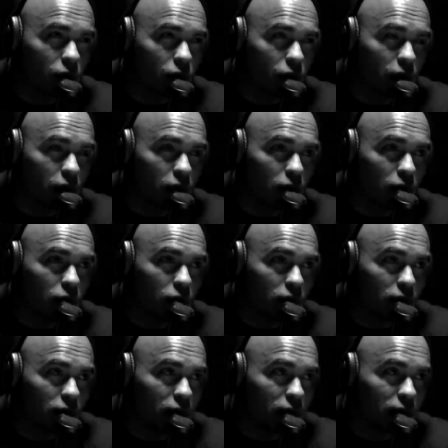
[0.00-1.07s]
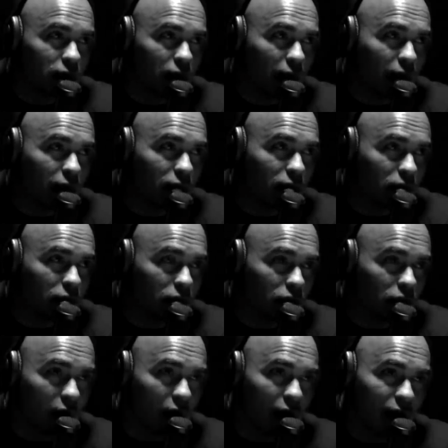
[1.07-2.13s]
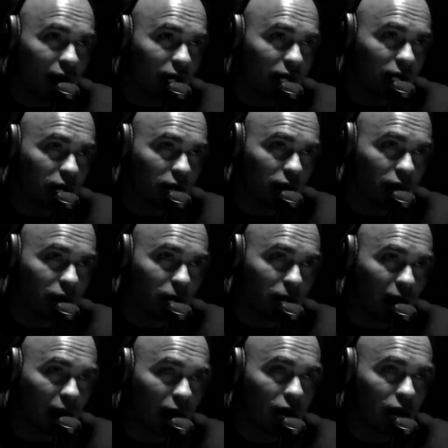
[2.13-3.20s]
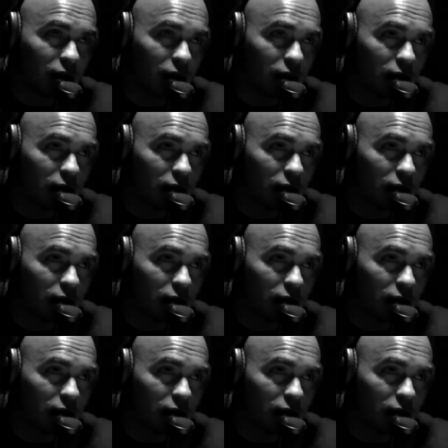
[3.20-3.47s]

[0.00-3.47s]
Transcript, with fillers: when you take a drive around the block?